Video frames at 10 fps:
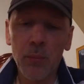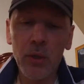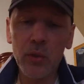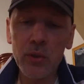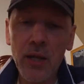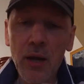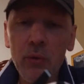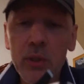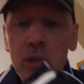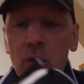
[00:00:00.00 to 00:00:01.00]
because
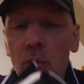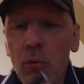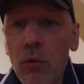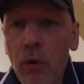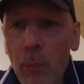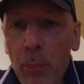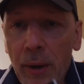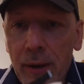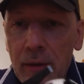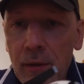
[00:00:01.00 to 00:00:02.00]
now it's so
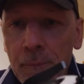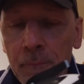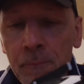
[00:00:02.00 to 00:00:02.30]
compact.